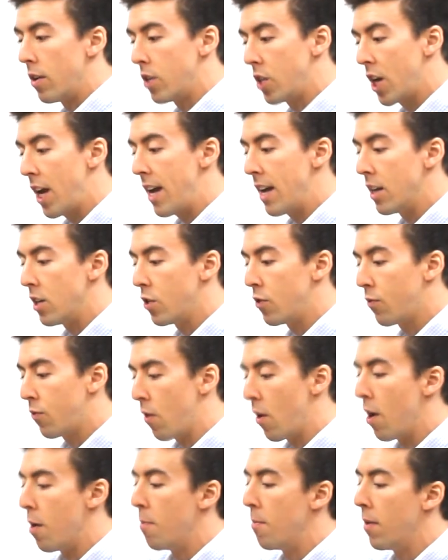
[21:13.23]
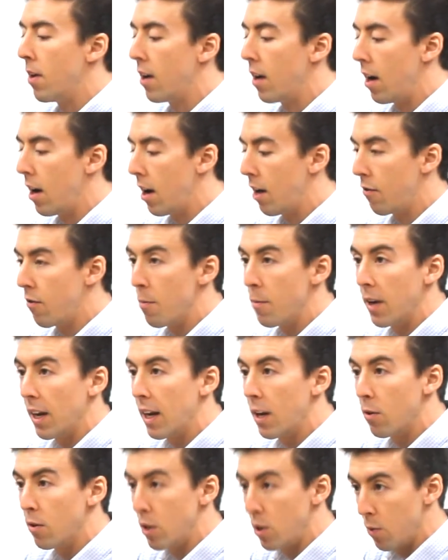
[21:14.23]
change from a
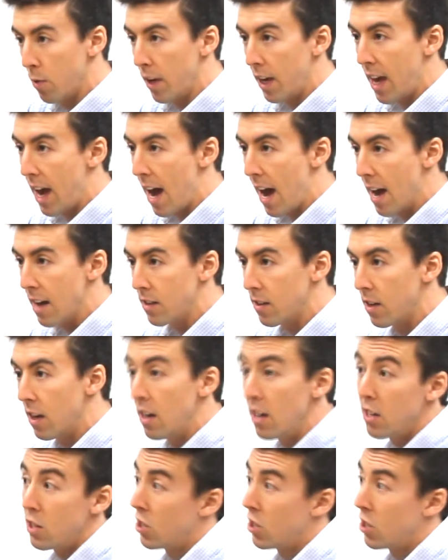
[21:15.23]
liquid to a gas,